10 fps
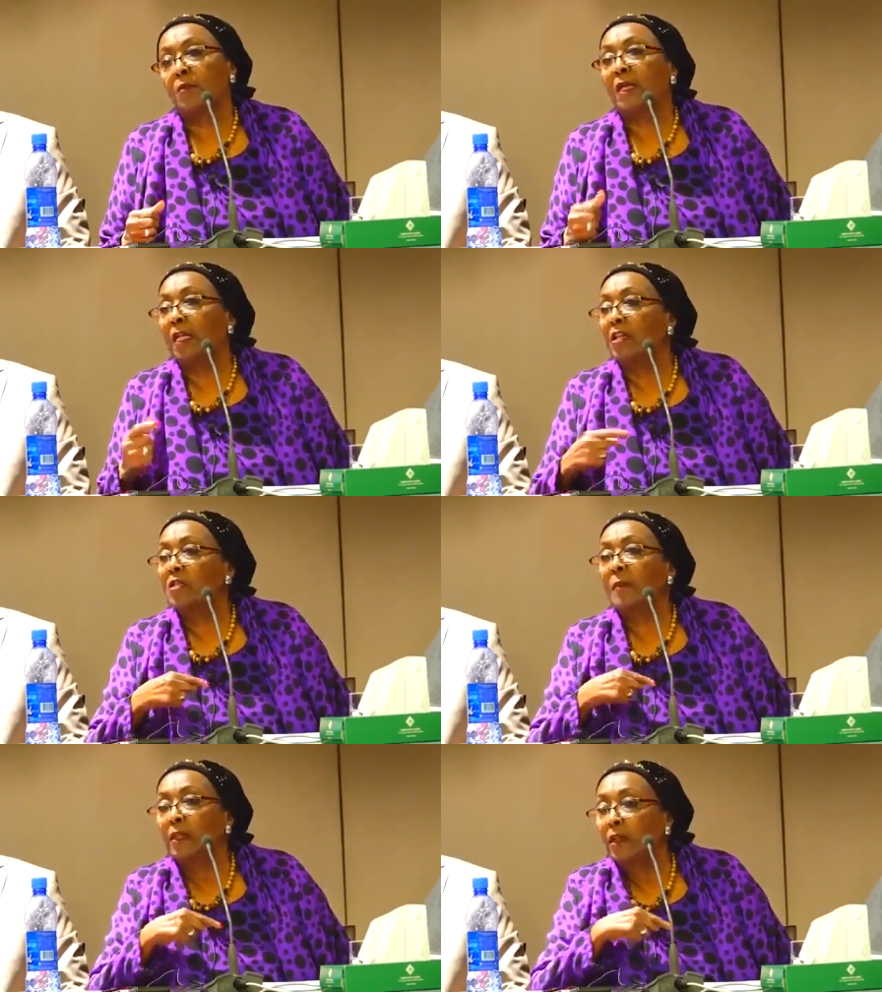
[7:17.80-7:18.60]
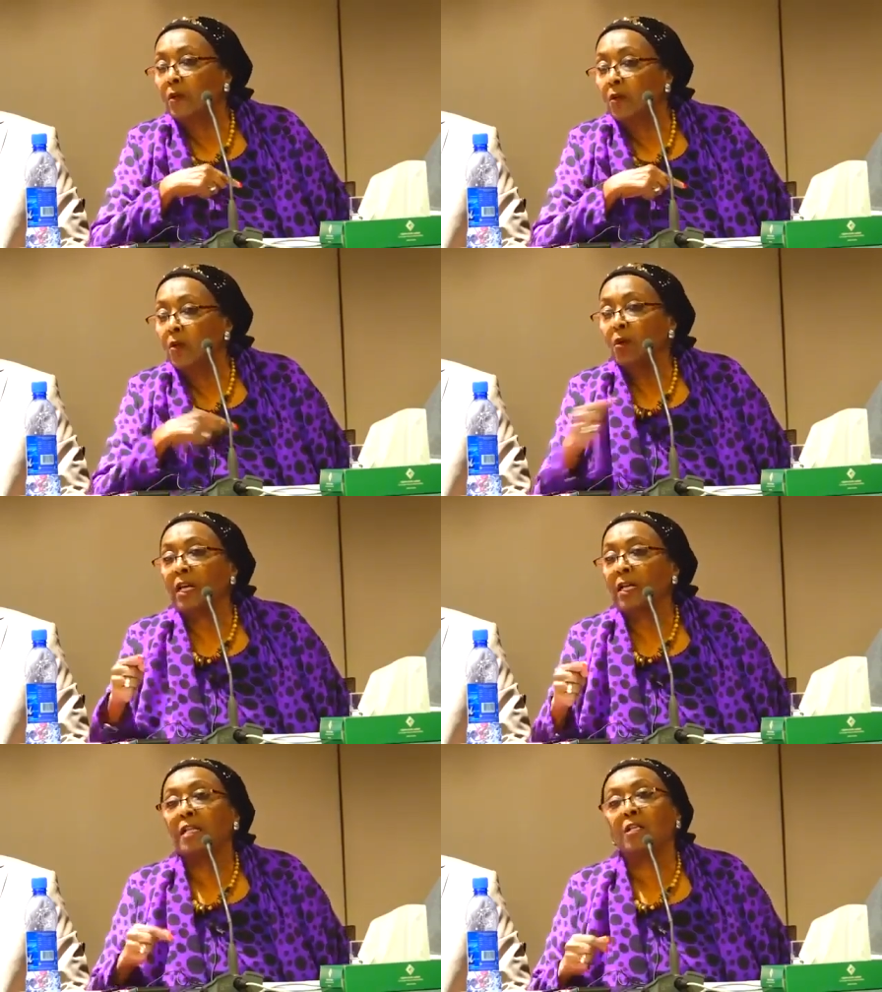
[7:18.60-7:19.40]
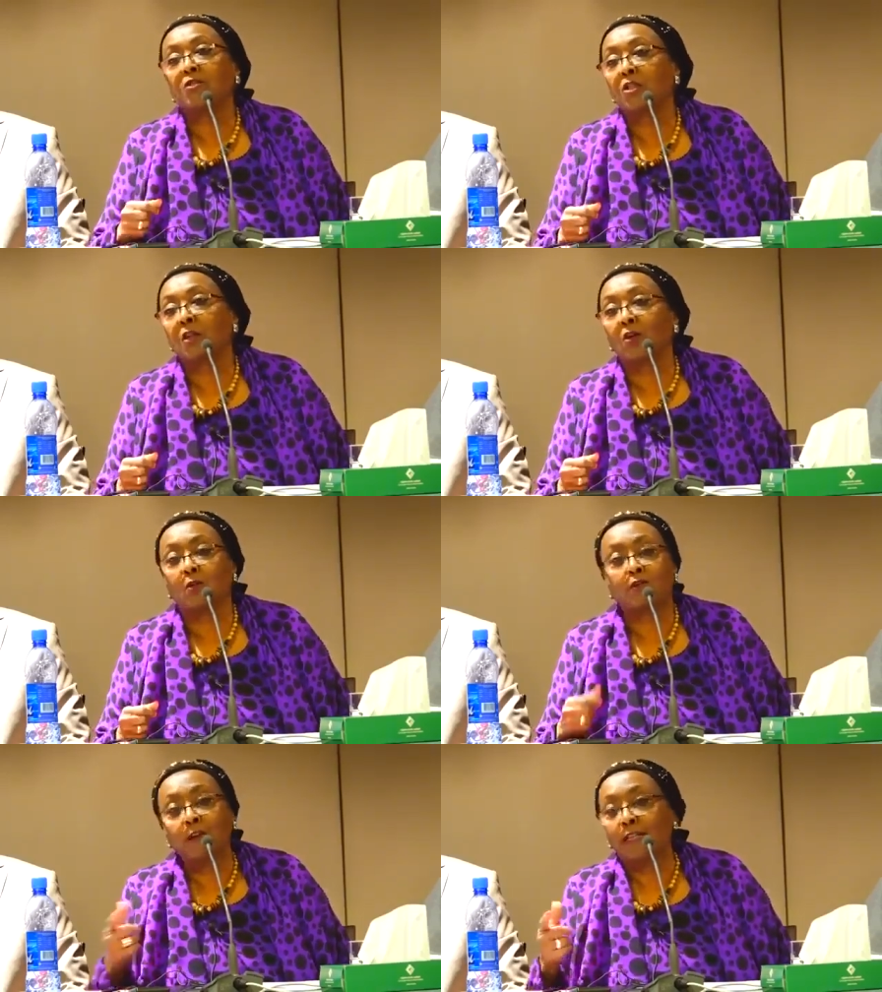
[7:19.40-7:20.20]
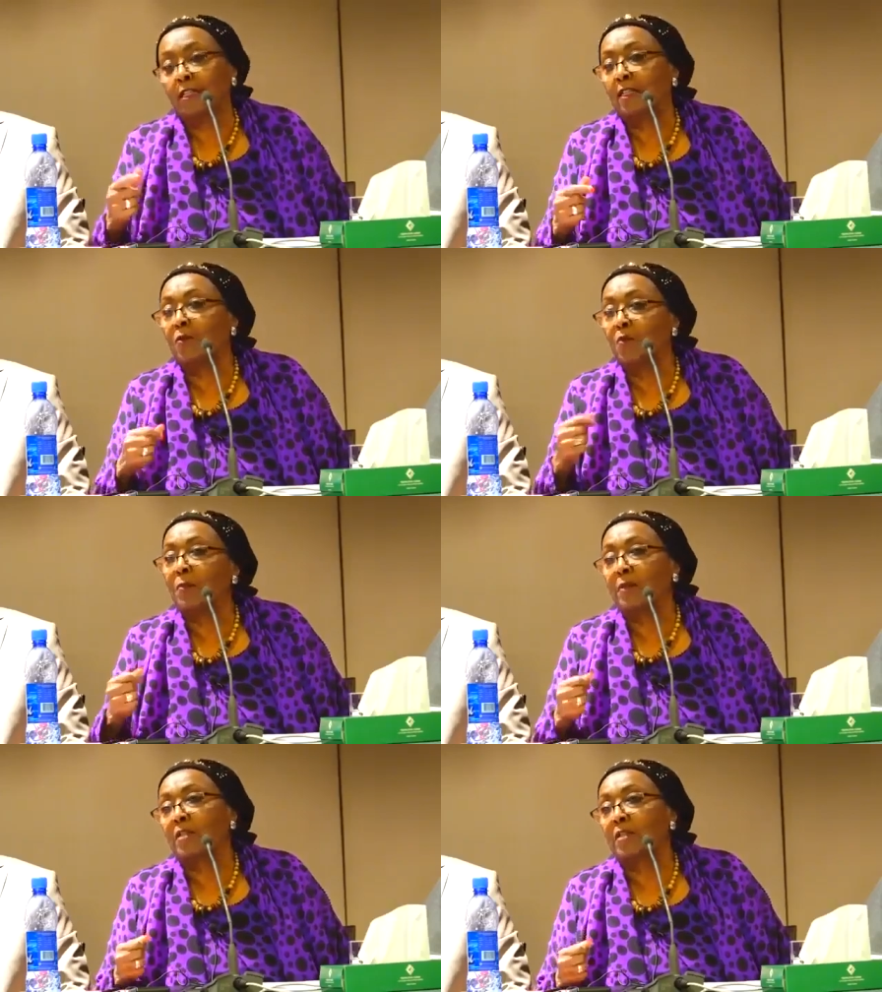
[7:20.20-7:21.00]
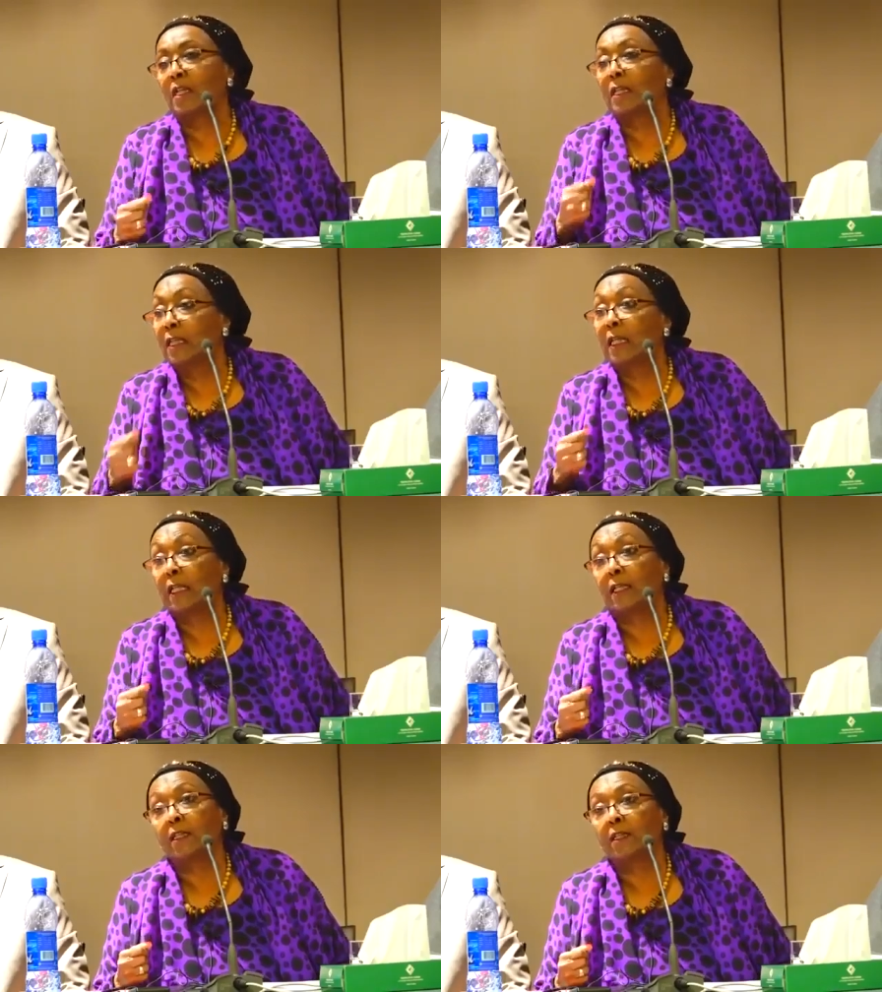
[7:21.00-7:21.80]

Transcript: We cannot spend all our energy on fights and weapons and killing.